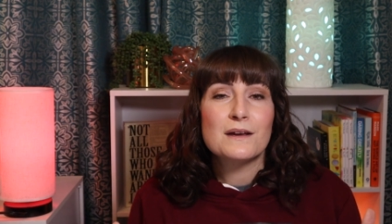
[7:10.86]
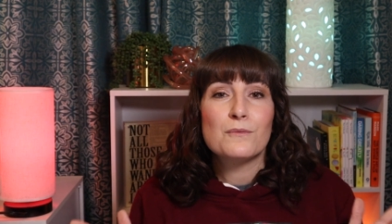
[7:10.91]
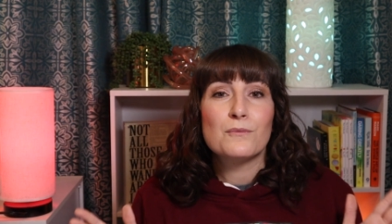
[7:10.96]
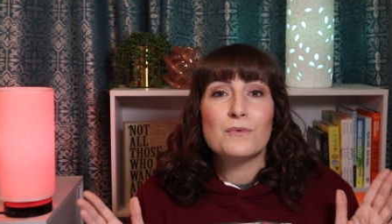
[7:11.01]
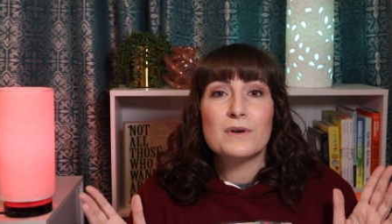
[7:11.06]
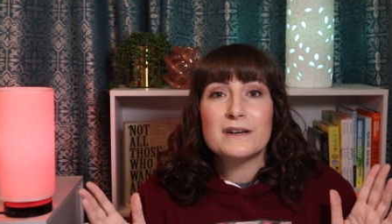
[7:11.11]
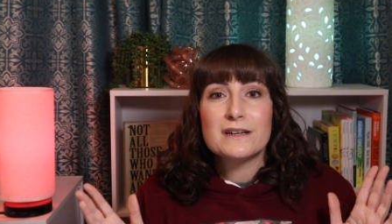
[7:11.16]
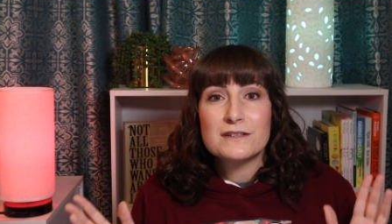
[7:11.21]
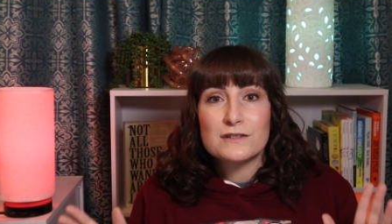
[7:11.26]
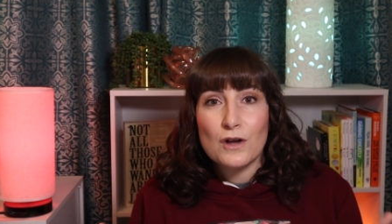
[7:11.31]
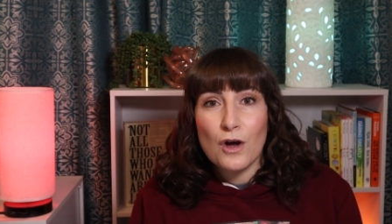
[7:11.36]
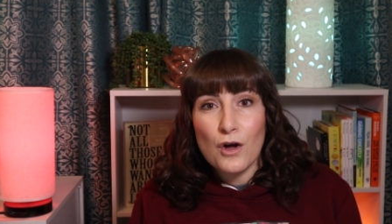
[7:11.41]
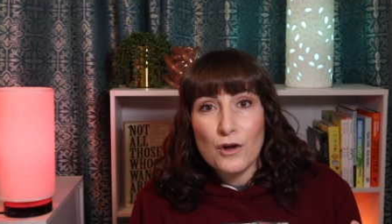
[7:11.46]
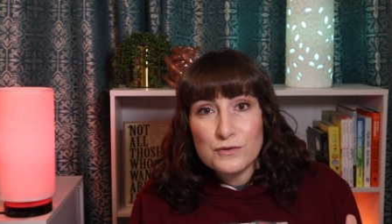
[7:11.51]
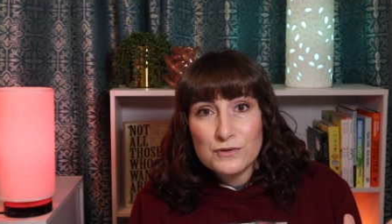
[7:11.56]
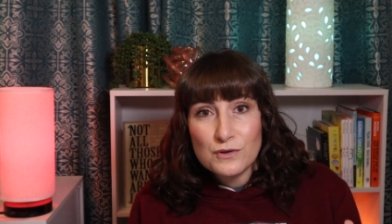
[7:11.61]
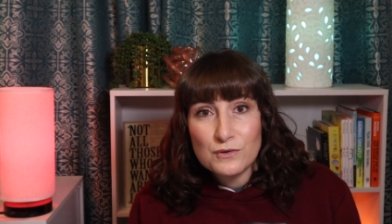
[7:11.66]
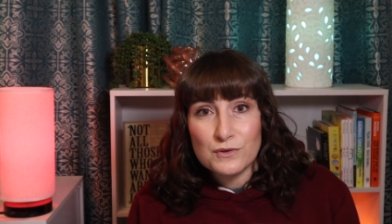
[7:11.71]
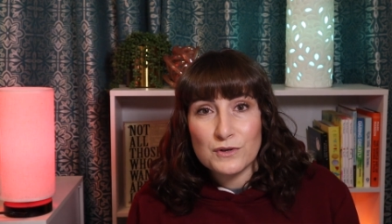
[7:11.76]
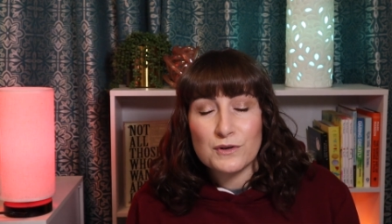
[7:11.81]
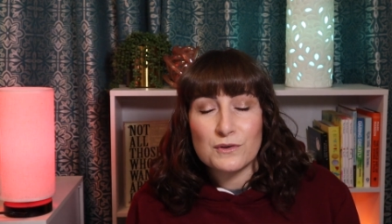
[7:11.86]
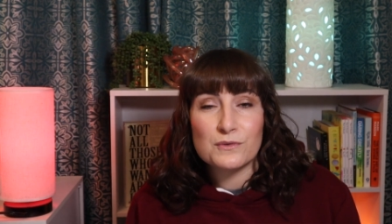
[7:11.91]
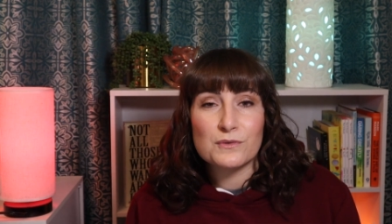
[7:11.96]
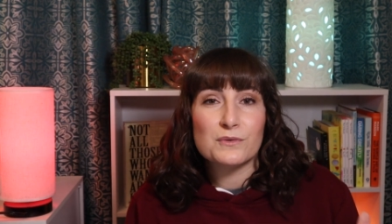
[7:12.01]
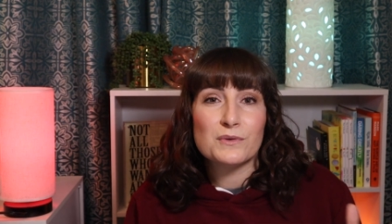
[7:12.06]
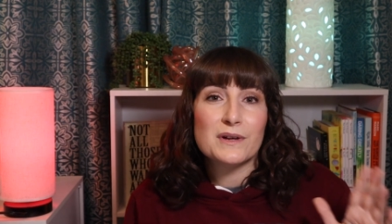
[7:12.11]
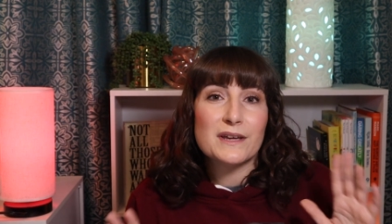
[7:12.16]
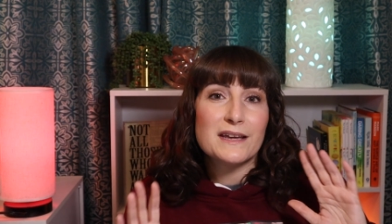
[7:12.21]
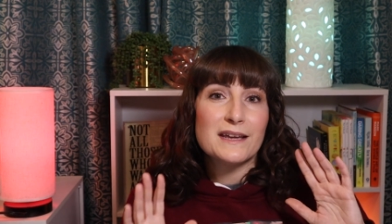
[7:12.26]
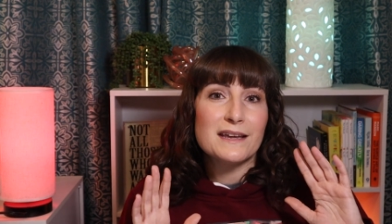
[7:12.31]
what is also
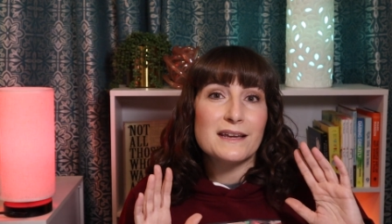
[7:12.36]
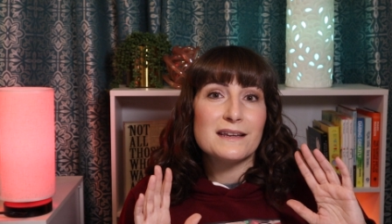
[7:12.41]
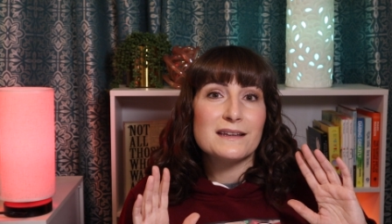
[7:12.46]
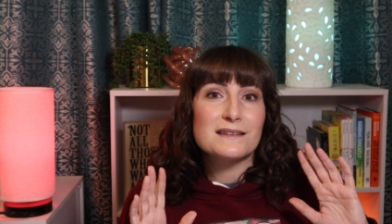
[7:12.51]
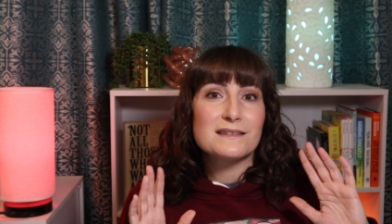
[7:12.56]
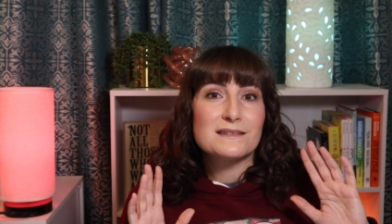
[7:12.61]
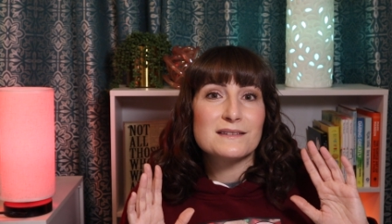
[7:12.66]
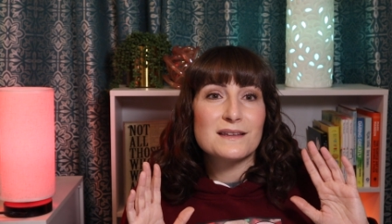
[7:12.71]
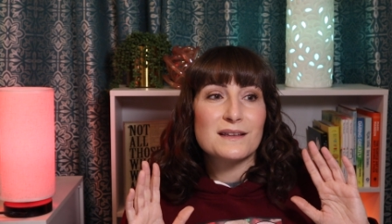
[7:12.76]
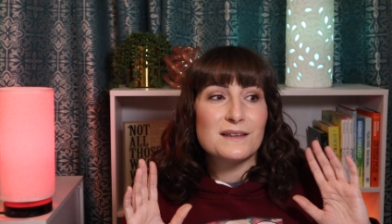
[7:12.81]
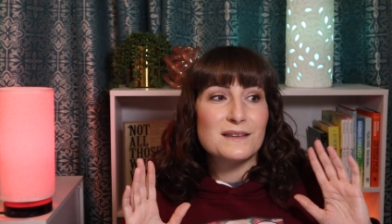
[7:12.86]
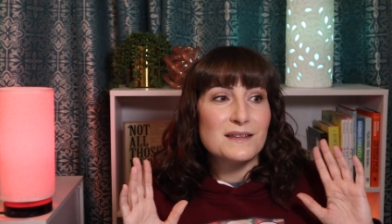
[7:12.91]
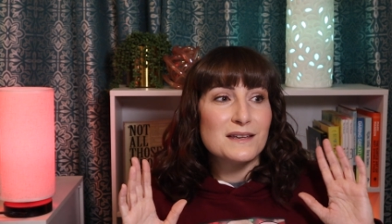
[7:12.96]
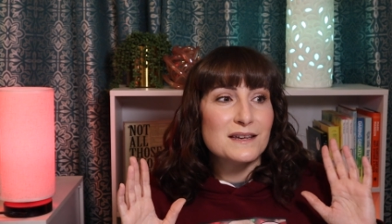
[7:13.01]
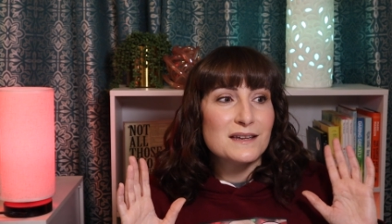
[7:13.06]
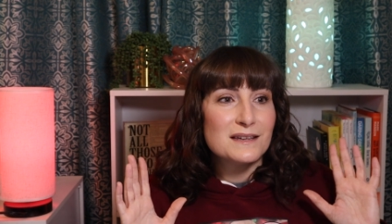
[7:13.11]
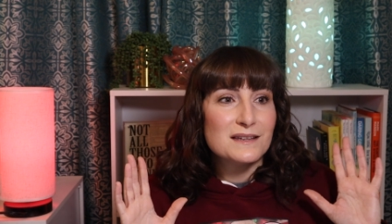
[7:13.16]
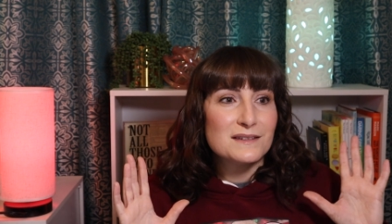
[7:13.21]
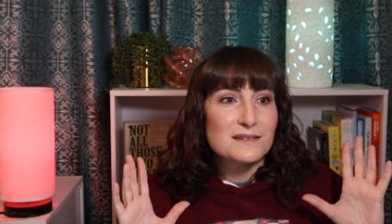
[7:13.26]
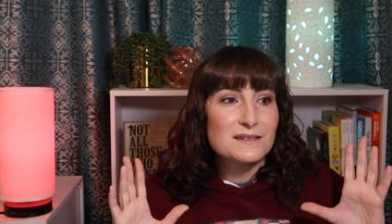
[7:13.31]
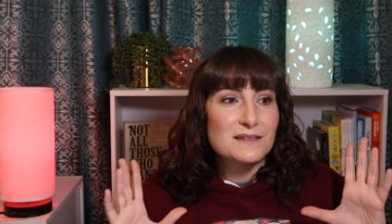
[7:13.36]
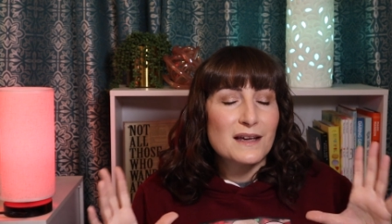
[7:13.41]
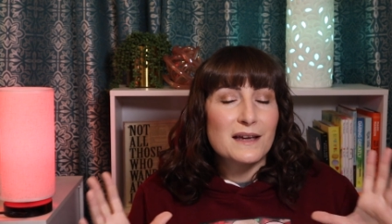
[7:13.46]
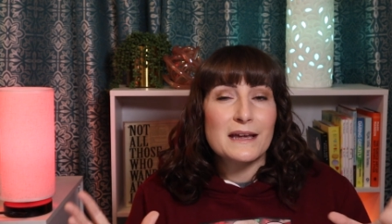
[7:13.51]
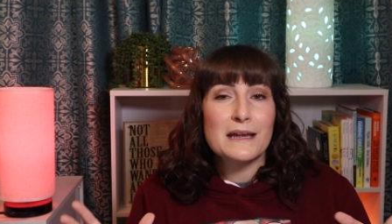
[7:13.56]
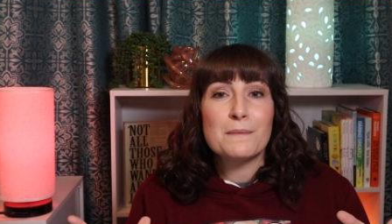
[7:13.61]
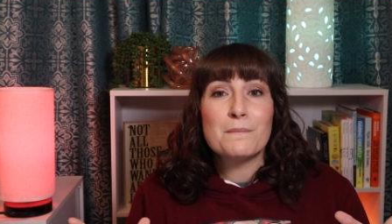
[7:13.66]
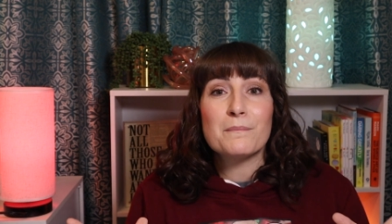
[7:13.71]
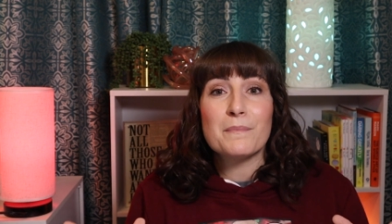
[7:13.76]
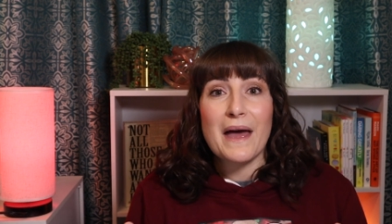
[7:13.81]
you is these
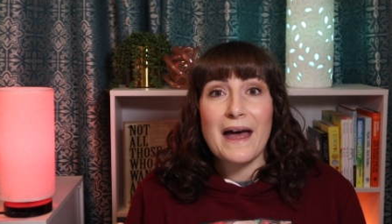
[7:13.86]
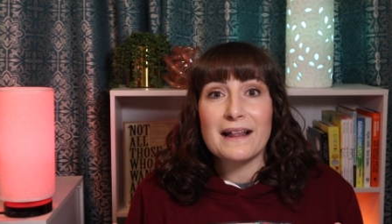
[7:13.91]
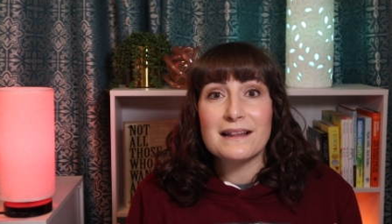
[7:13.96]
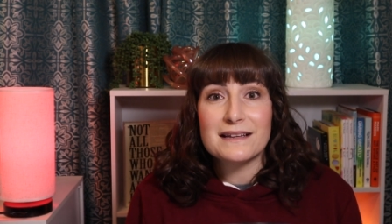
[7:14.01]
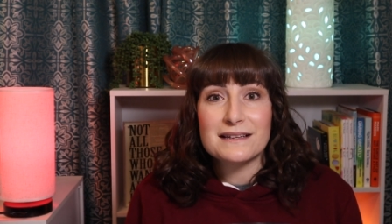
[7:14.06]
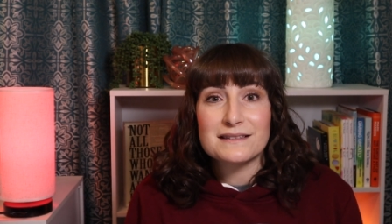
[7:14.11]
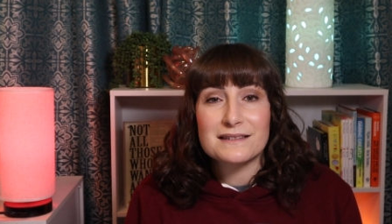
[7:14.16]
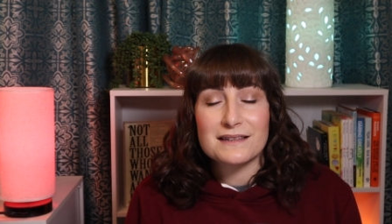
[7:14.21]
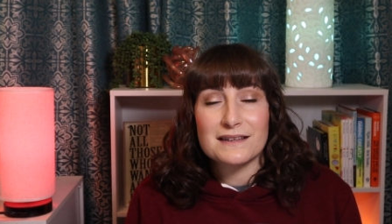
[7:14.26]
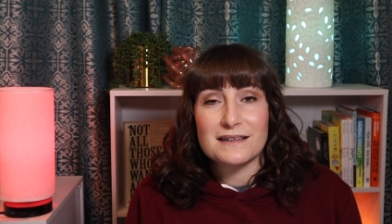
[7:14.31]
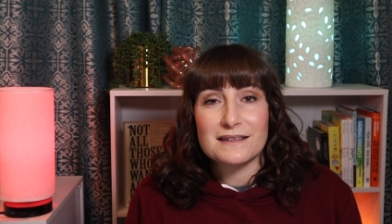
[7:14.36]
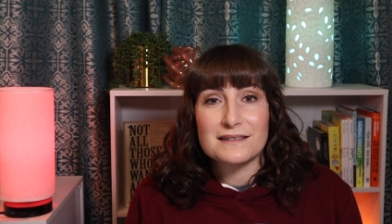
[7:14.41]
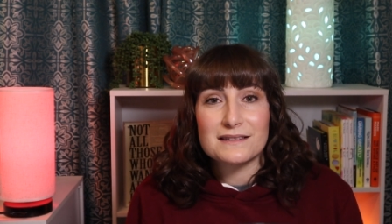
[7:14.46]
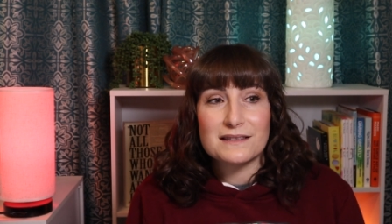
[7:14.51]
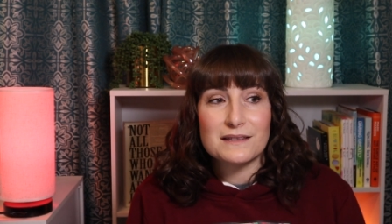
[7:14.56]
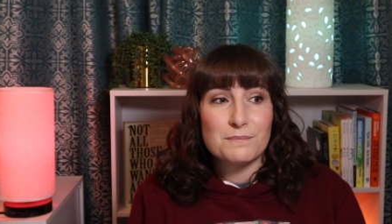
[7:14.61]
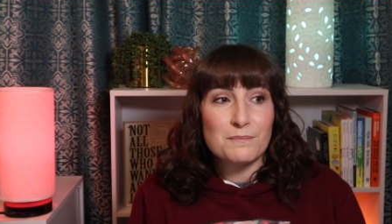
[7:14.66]
imbalances,